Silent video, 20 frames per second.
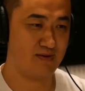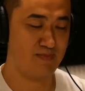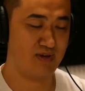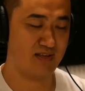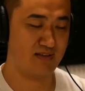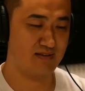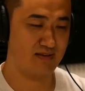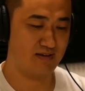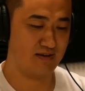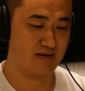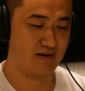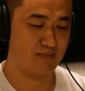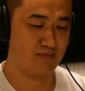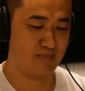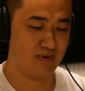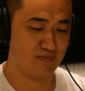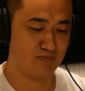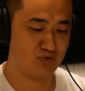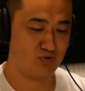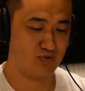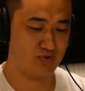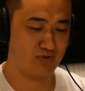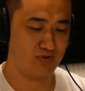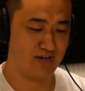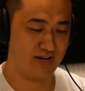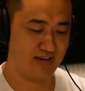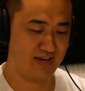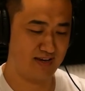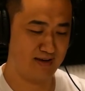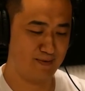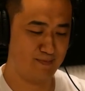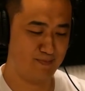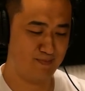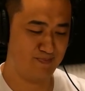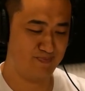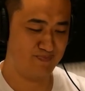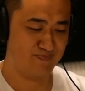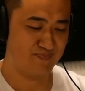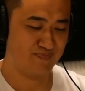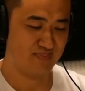I mean, uh, I'm, I'm sure I
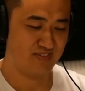um,